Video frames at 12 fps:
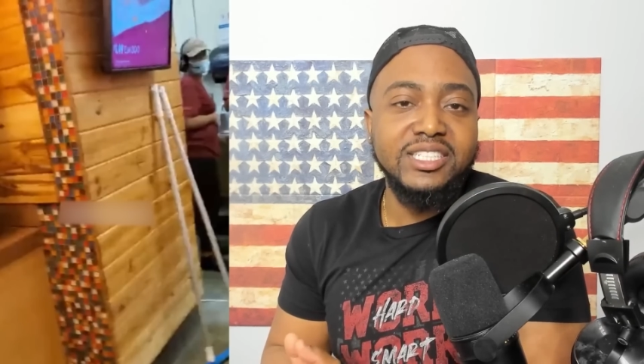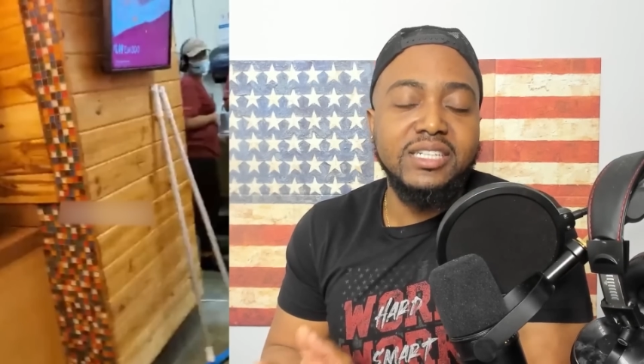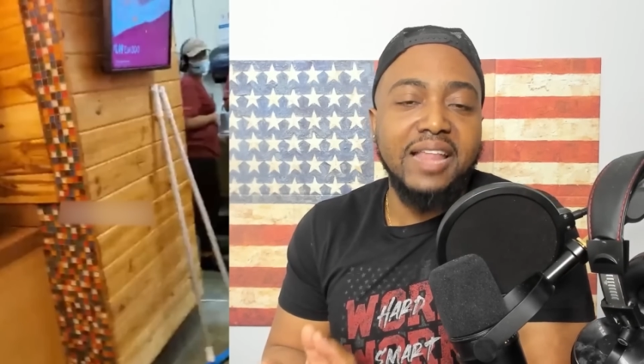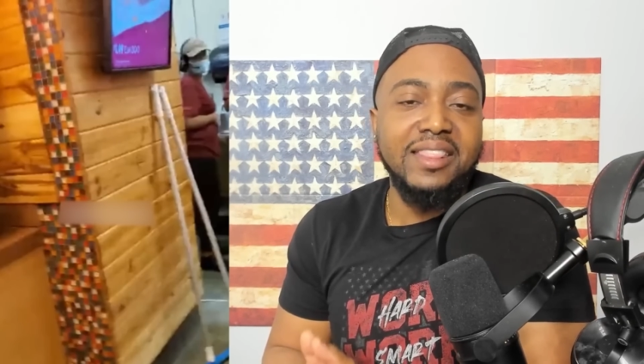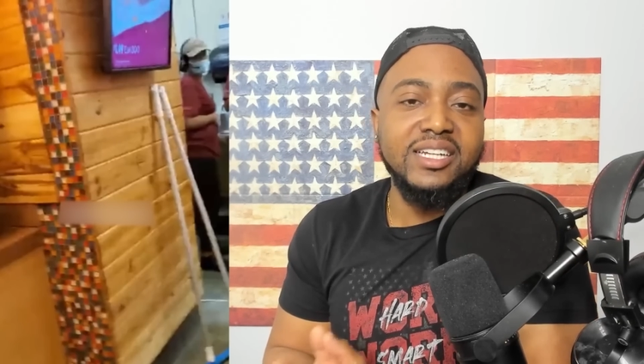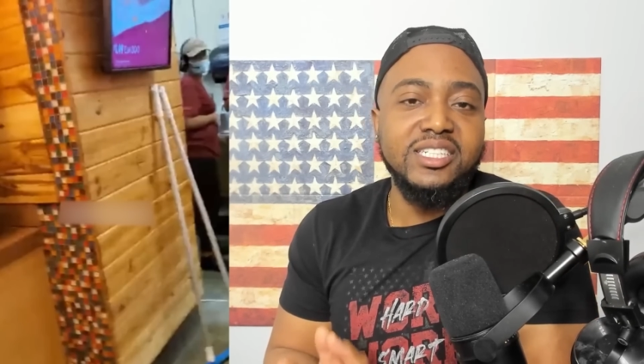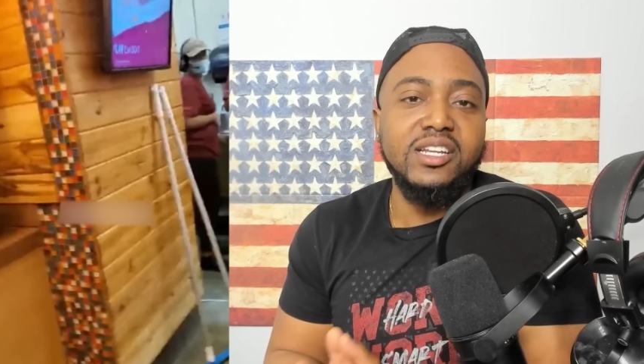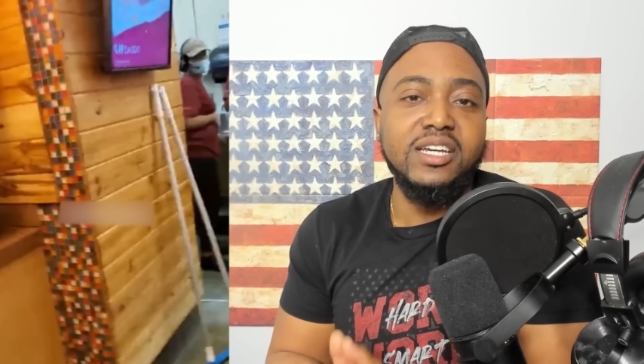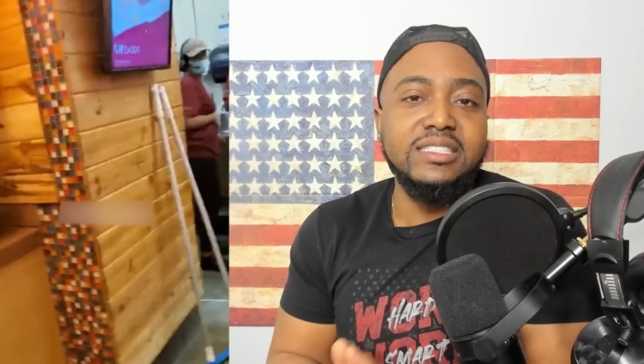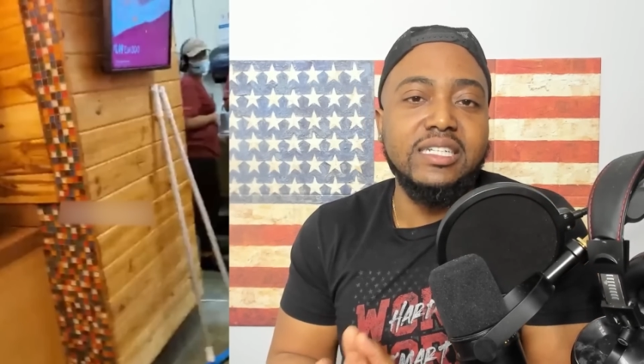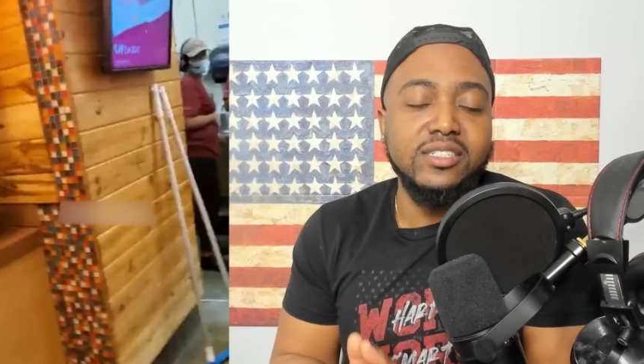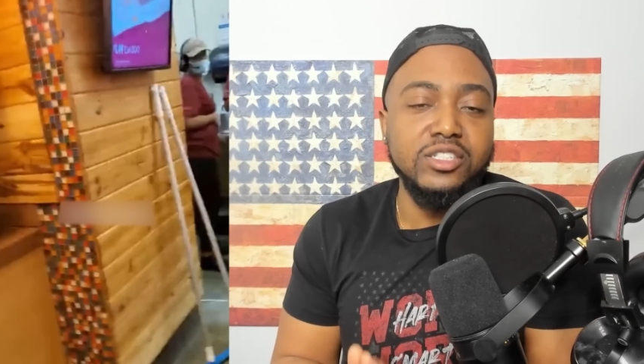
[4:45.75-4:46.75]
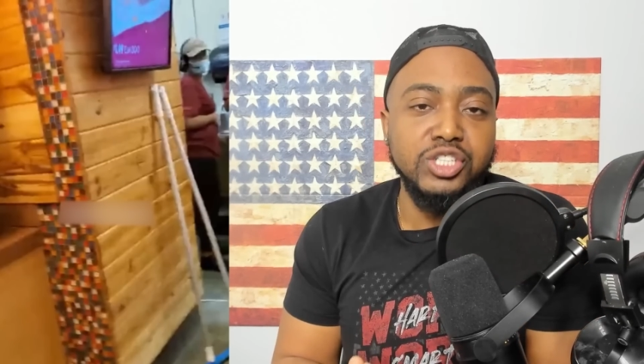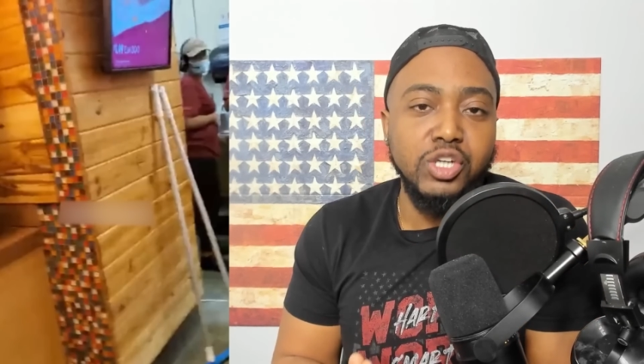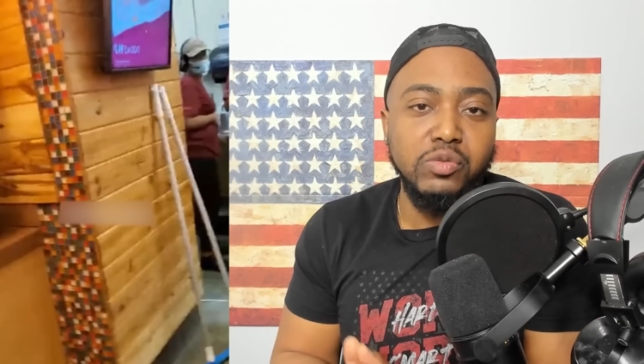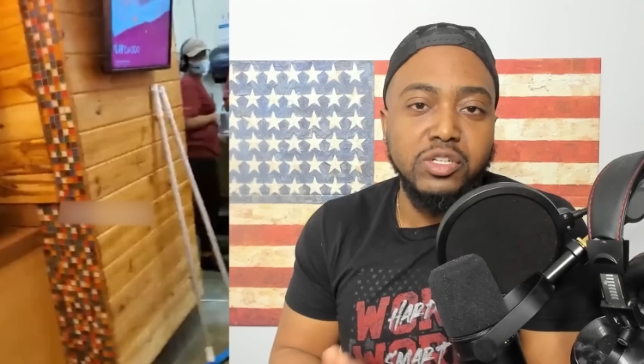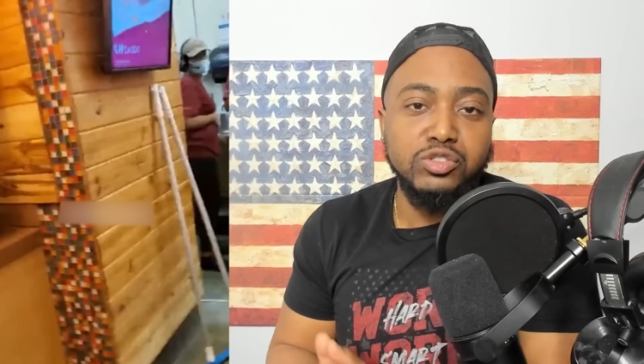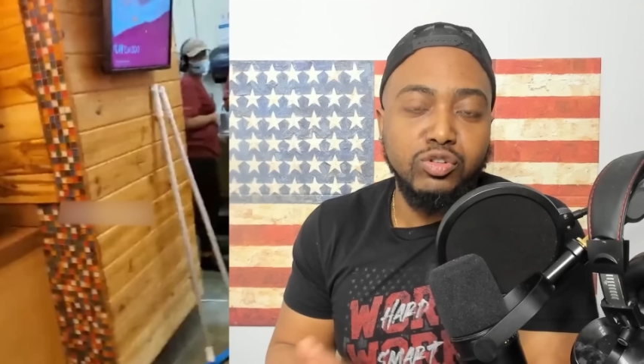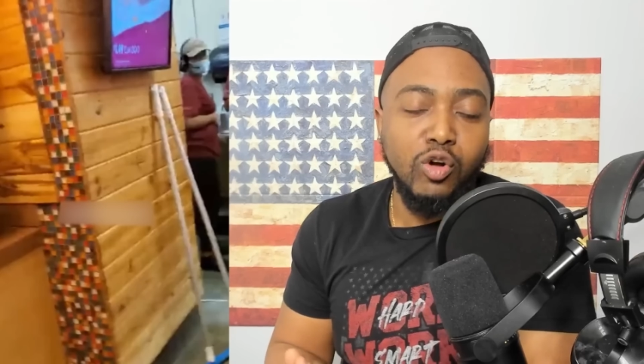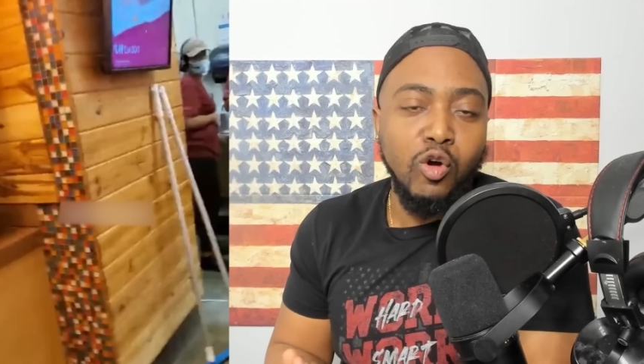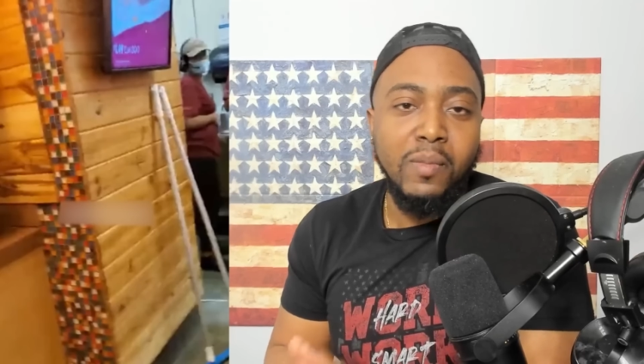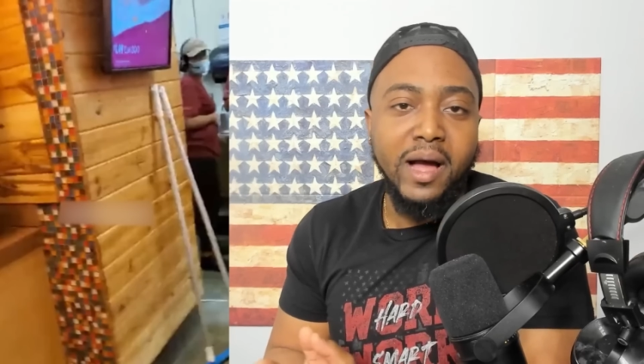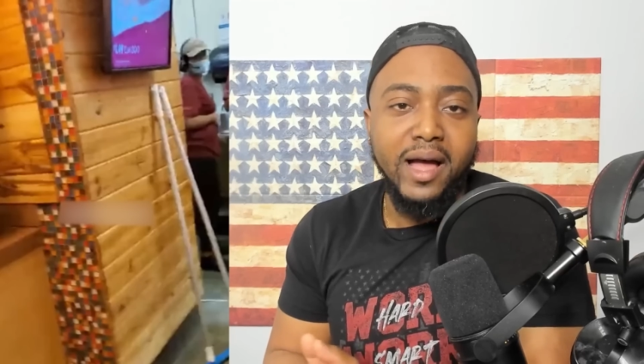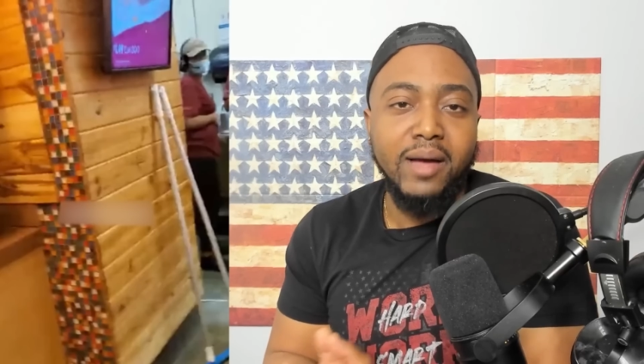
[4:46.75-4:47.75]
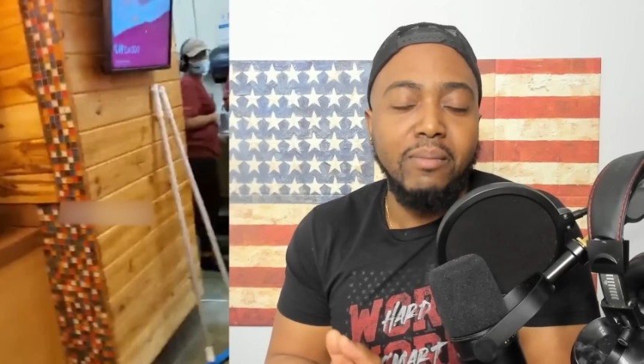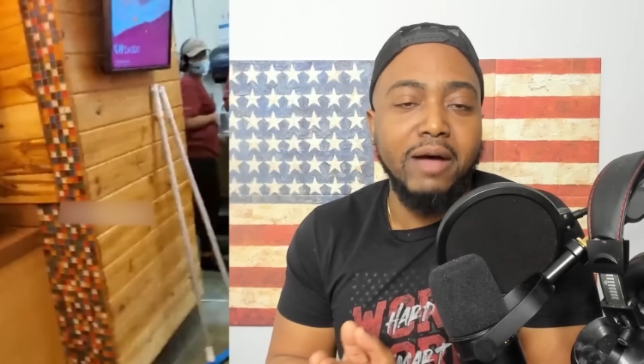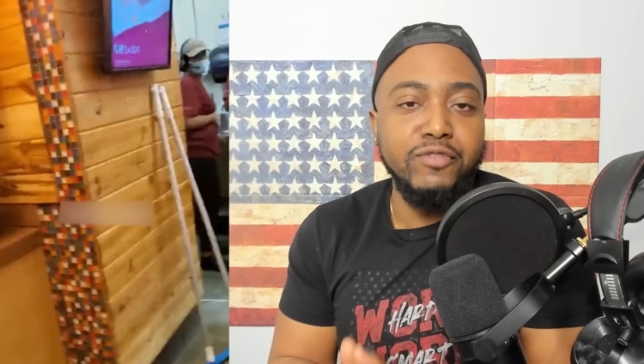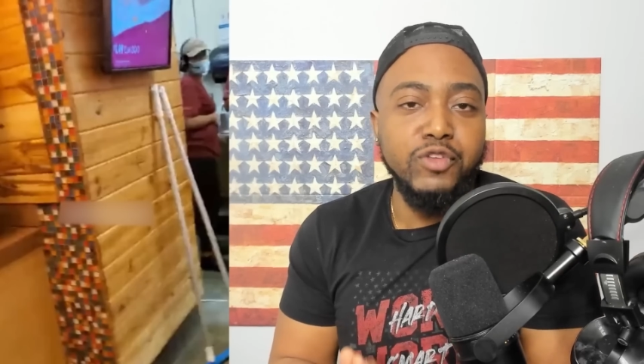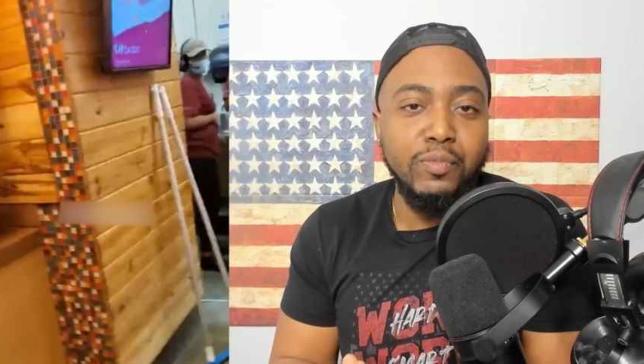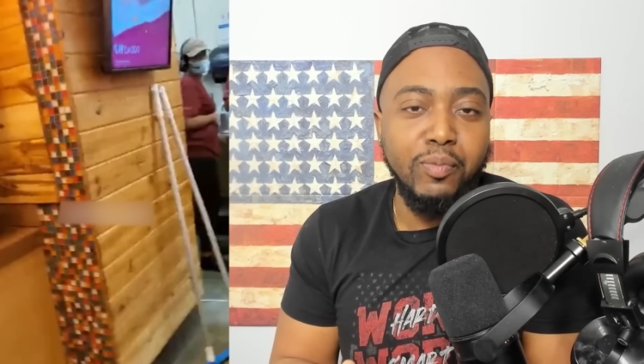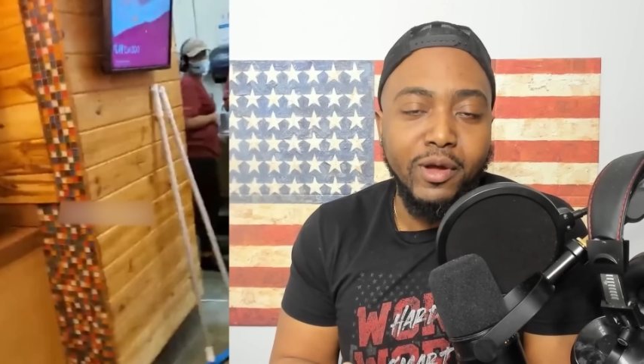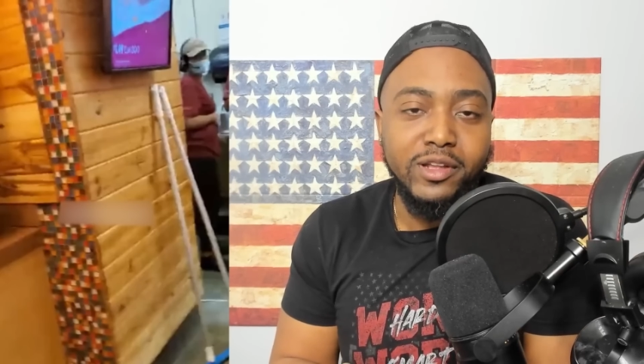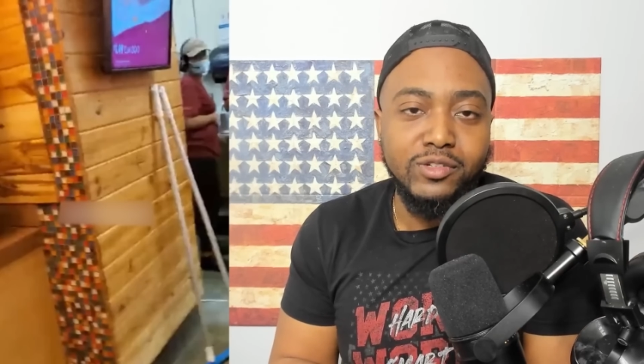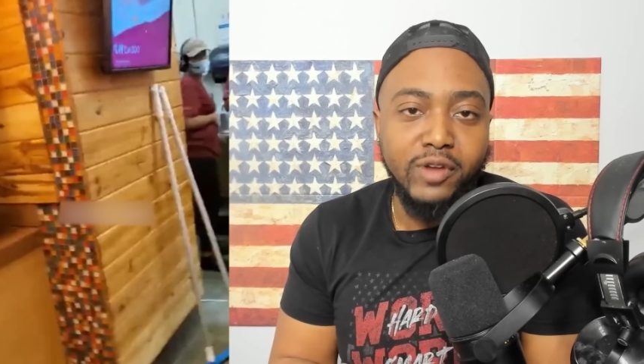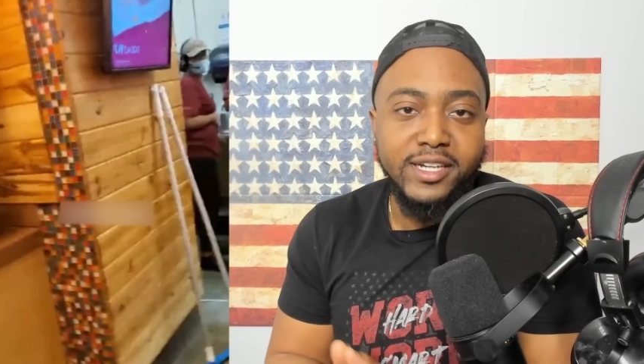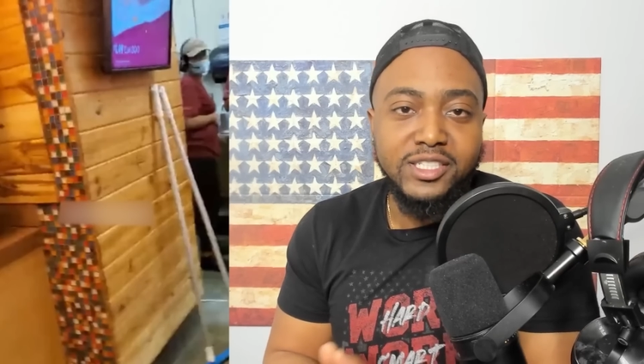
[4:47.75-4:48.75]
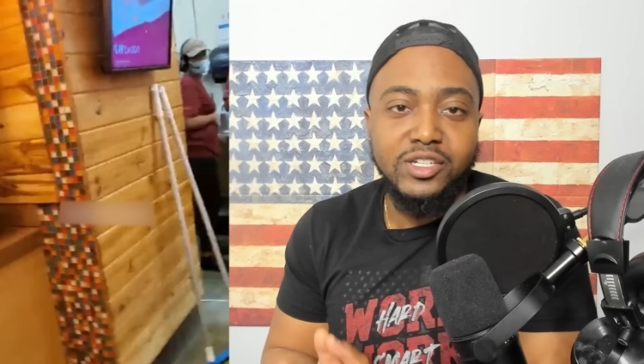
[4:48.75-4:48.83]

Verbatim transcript: She, I think she does as a joke to troll my my viewpoints, right?